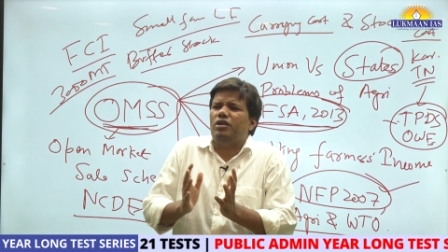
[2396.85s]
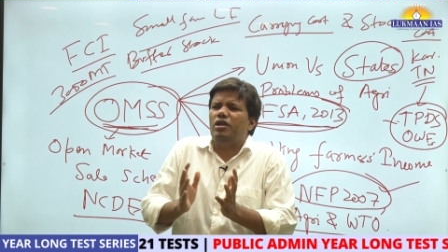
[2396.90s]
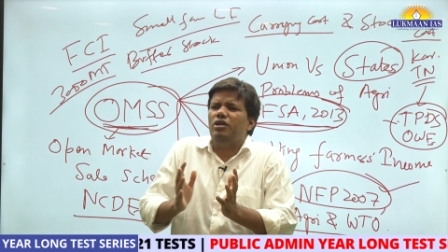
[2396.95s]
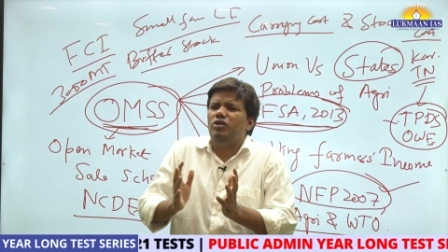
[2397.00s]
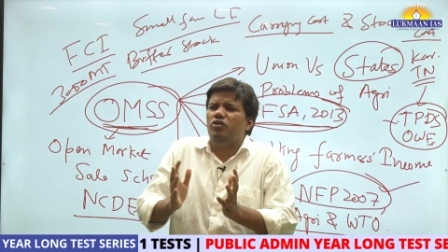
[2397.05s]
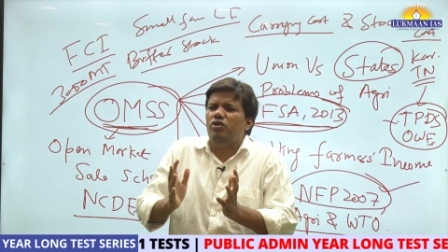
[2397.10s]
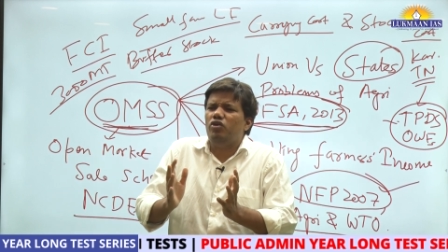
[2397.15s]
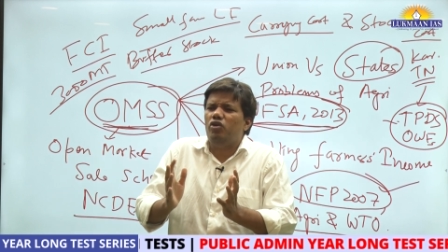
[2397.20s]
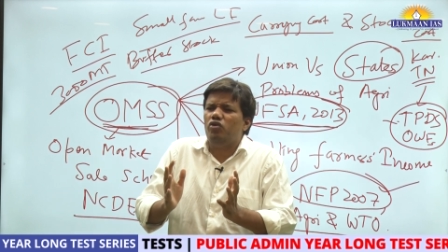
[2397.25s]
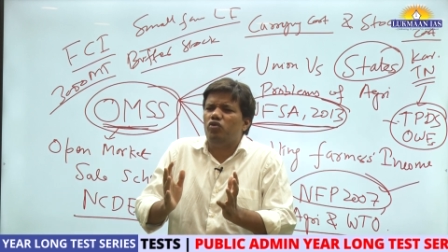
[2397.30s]
till
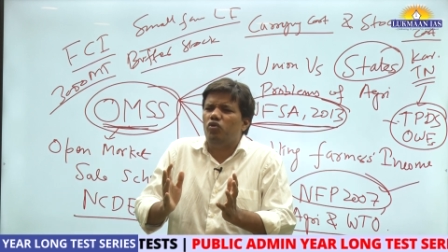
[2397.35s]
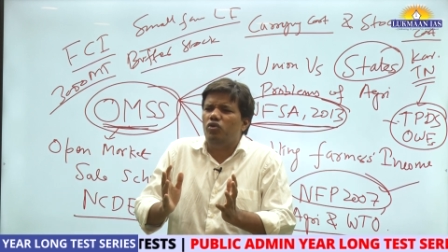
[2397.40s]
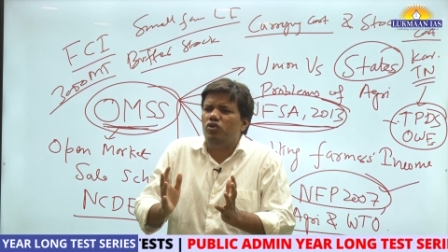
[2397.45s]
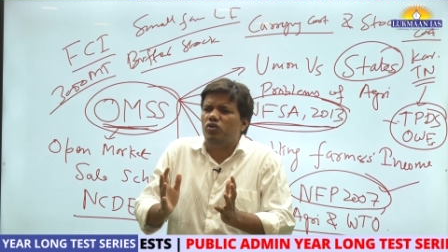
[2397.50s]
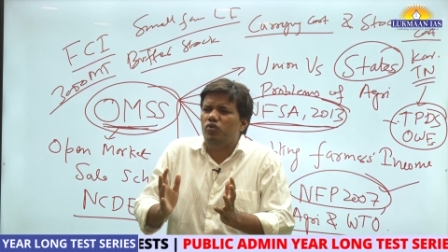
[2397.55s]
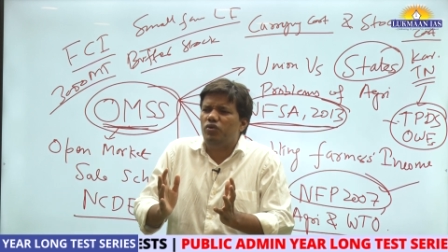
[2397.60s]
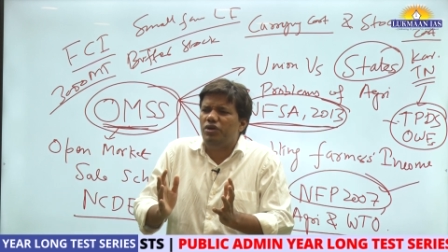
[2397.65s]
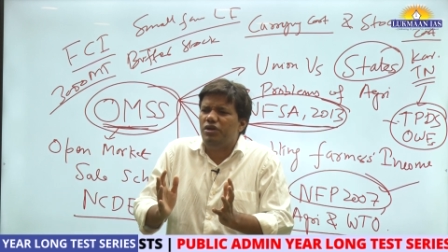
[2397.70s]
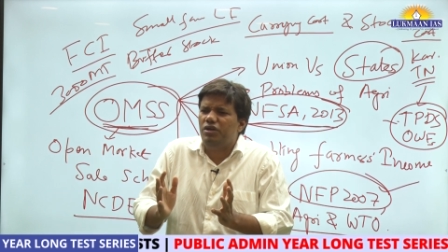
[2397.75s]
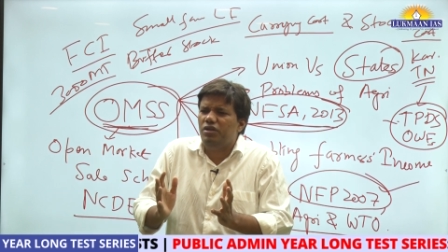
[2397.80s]
you're not going
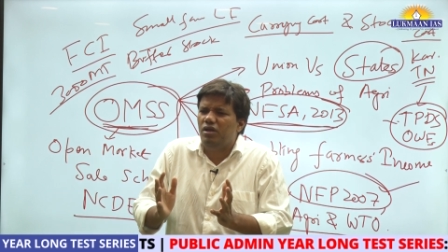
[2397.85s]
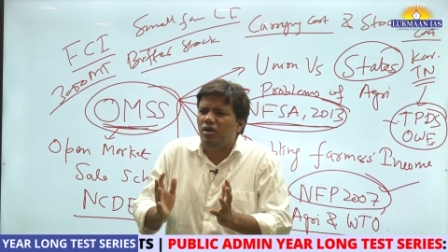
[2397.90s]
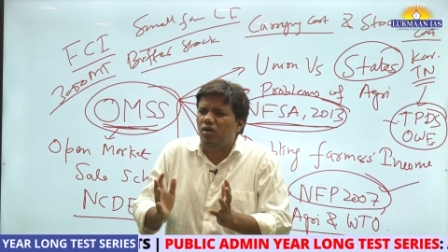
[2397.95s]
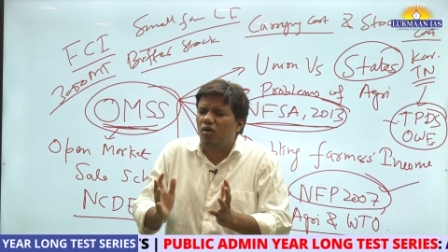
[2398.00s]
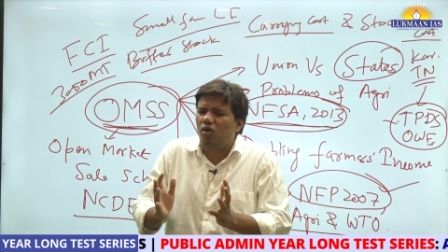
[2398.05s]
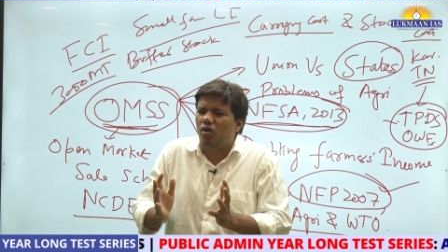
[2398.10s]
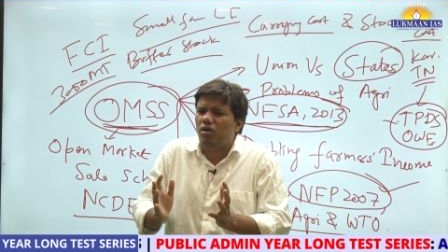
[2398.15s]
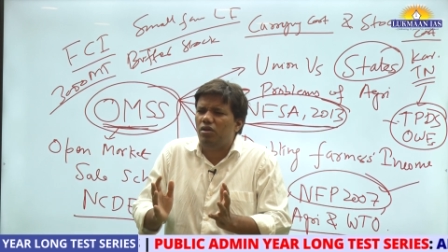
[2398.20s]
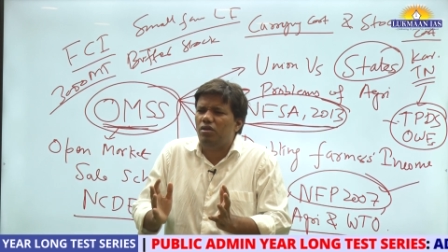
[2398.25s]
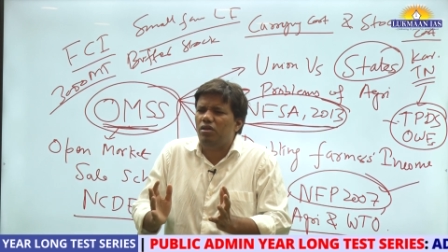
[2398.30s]
to read the
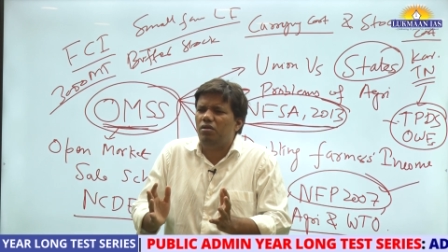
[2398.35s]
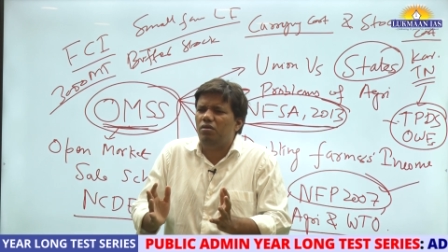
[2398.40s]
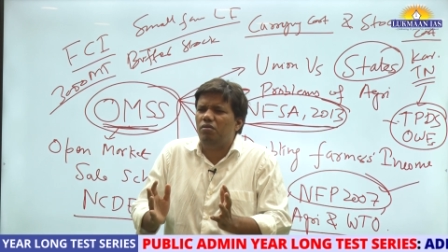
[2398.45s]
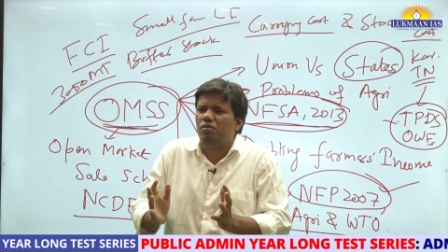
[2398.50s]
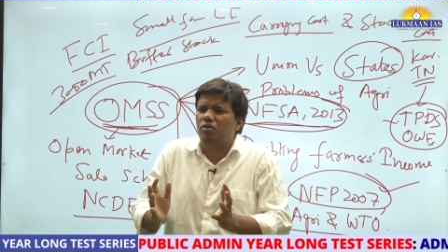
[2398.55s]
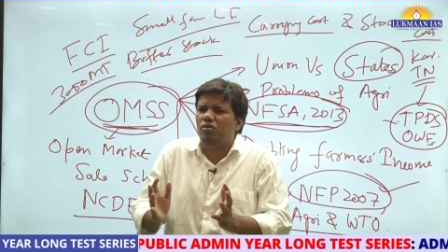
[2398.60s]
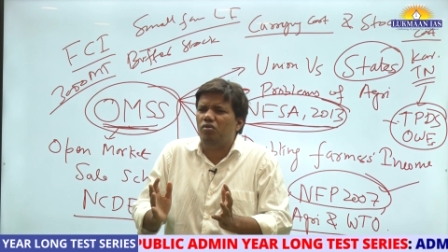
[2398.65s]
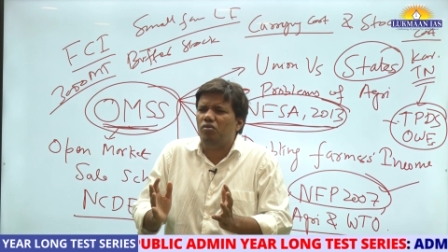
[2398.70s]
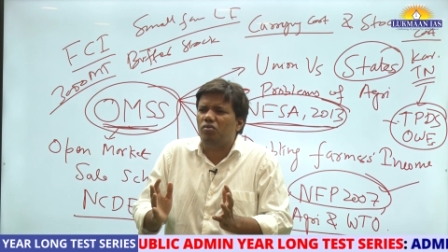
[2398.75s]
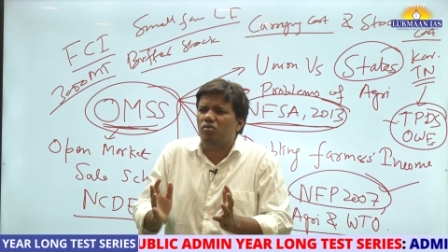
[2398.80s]
original,
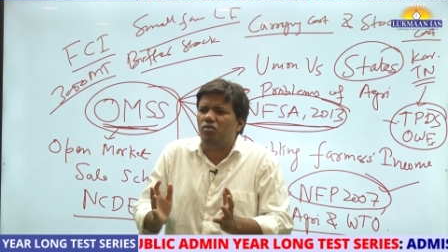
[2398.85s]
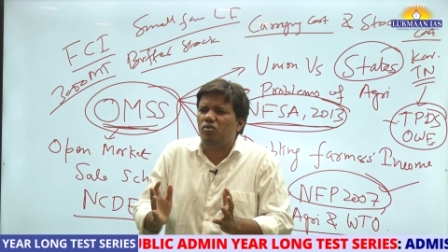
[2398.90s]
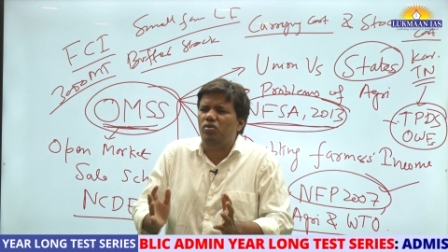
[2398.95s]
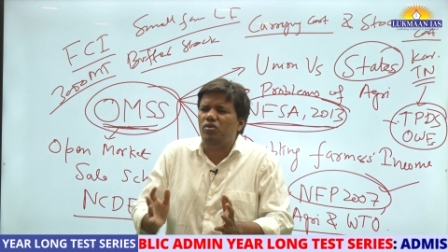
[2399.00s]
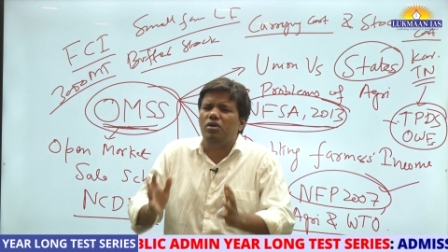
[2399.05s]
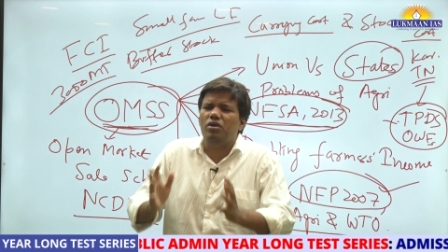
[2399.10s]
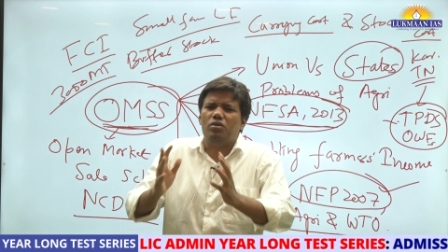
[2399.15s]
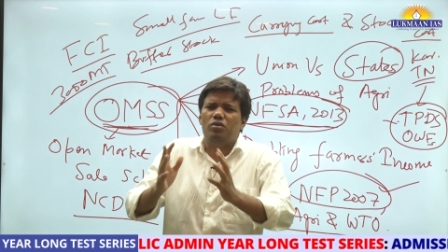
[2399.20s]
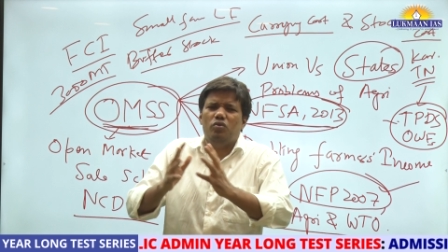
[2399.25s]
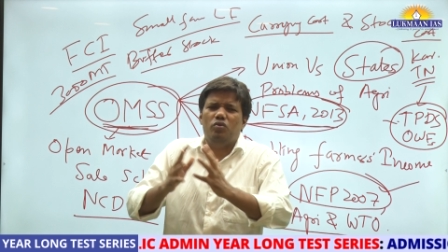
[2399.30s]
you know,
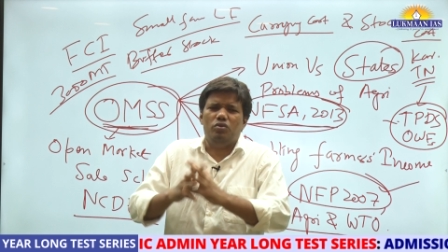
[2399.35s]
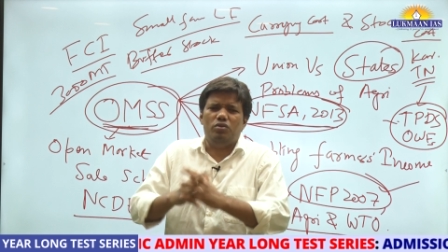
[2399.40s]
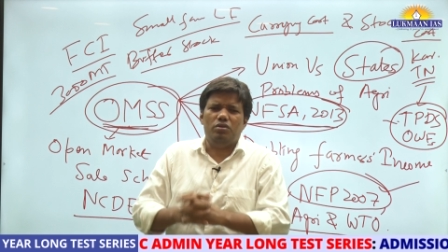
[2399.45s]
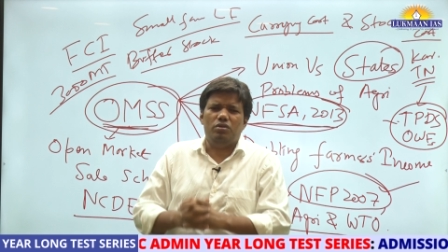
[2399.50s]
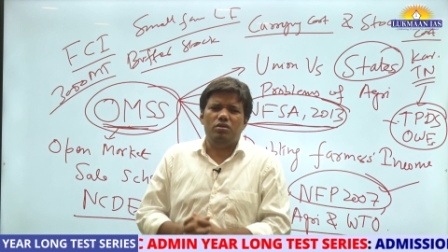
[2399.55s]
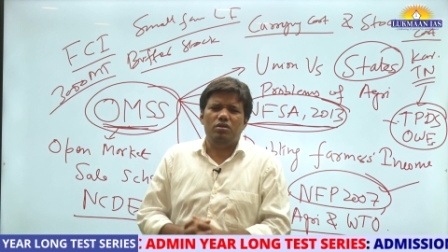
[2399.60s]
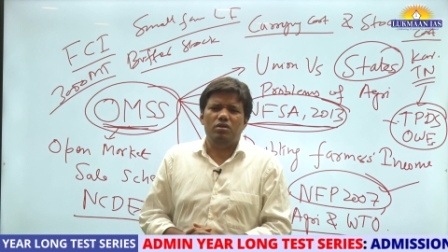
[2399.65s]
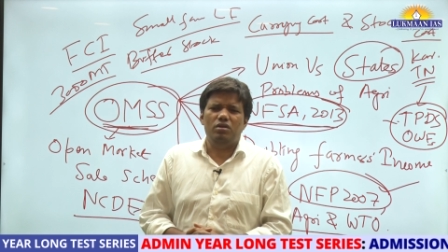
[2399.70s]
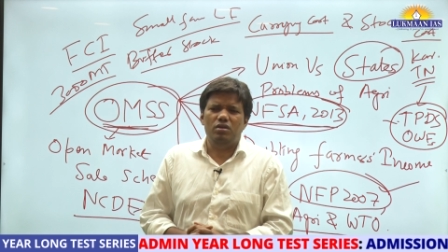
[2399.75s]
good resource.